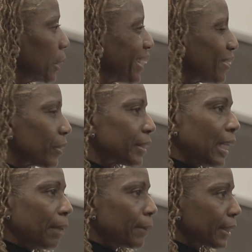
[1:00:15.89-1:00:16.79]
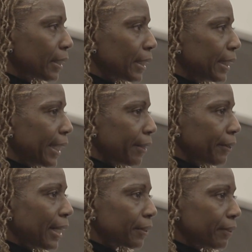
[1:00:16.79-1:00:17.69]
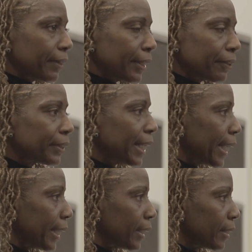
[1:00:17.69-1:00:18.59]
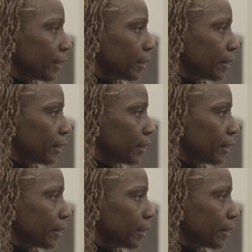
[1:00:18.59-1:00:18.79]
They took time out of their day